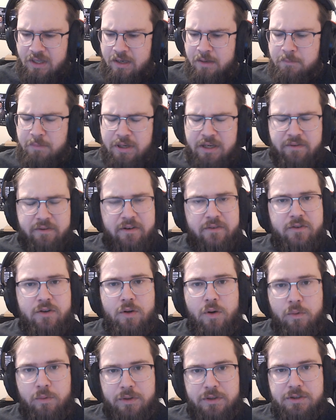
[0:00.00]
But even if you
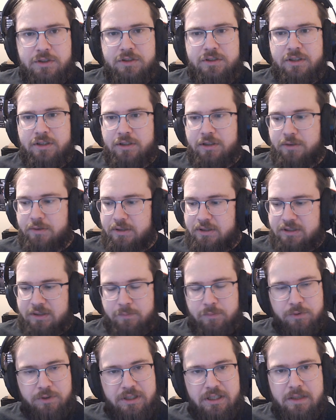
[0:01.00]
only just include a
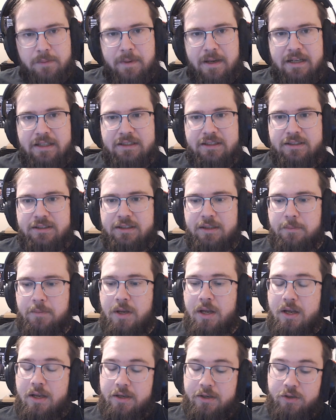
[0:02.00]
simple key binding system,
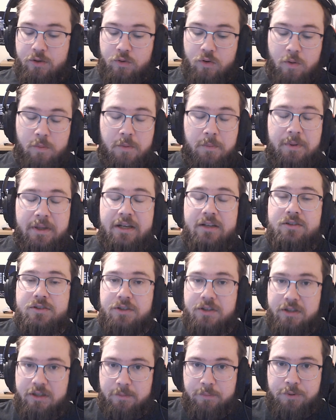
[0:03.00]
your normal players are
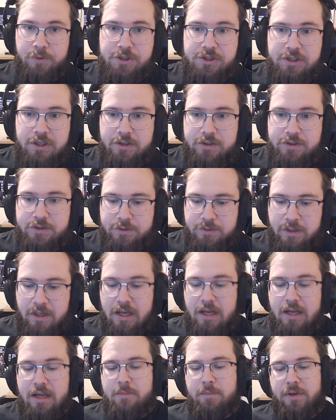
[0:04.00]
going to appreciate you,
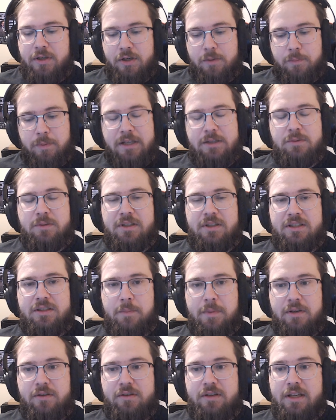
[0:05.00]
but your players with
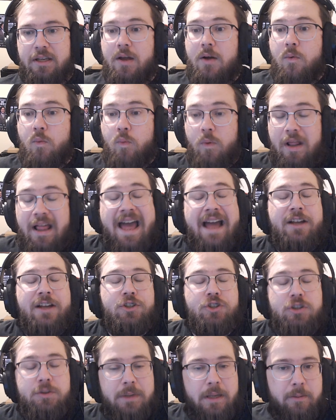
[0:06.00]
disability will
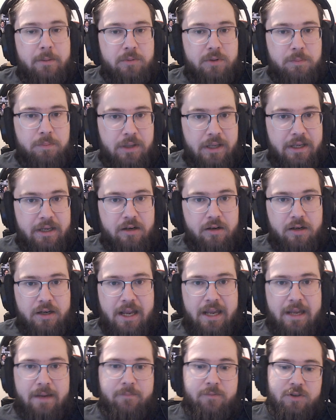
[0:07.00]
actually be able to play your
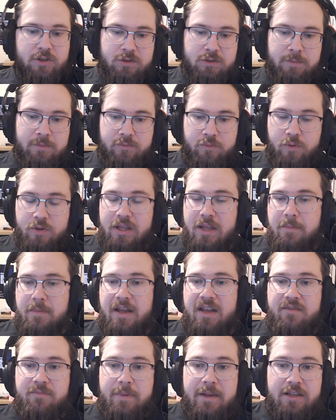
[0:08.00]
game, versus before they may
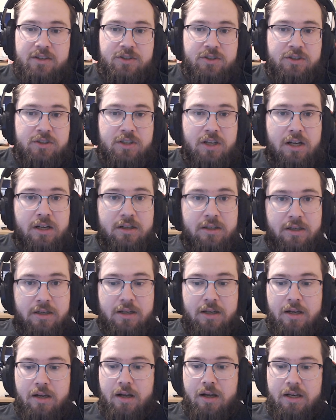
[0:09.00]
have been stuck,
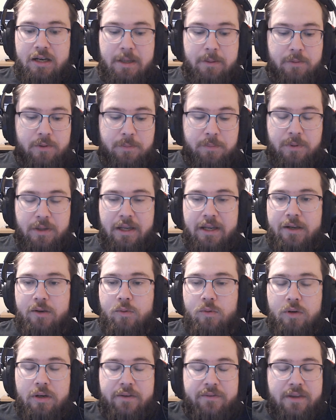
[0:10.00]
unable to play,
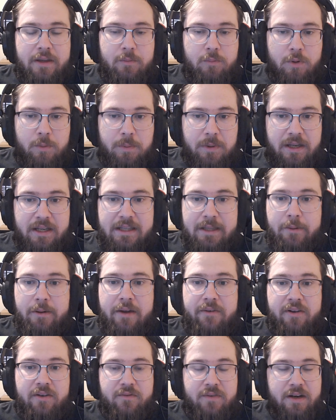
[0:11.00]
or if they were playing, they were
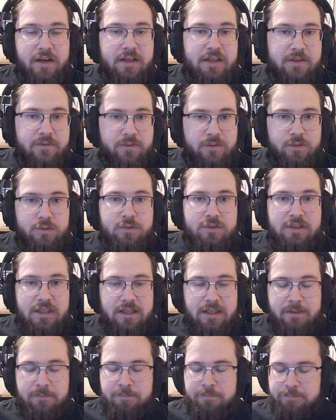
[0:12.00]
having a very difficult
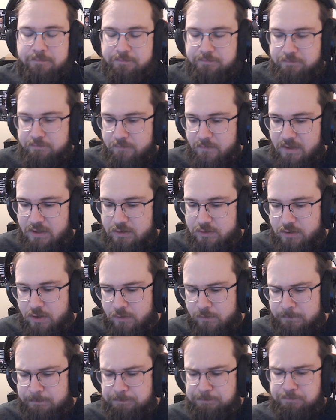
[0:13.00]
time. So